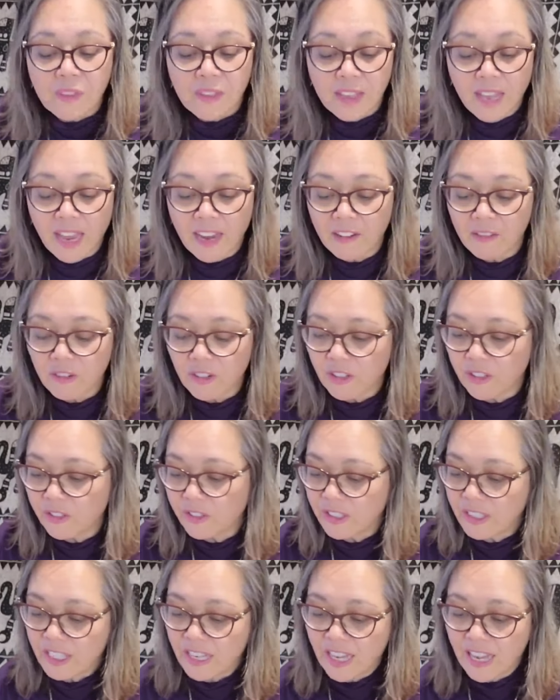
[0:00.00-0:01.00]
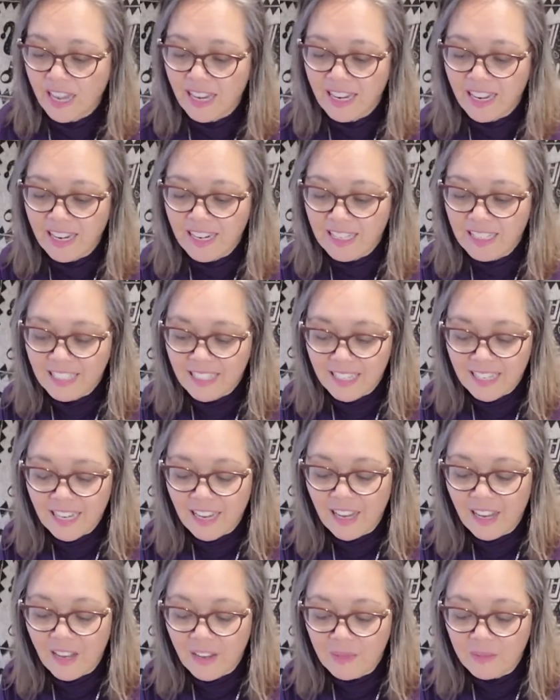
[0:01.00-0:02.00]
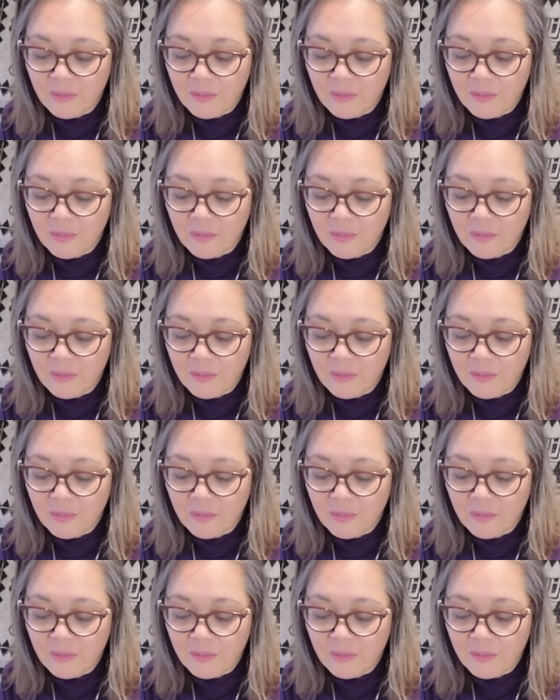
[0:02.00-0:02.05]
gangrels, and then I see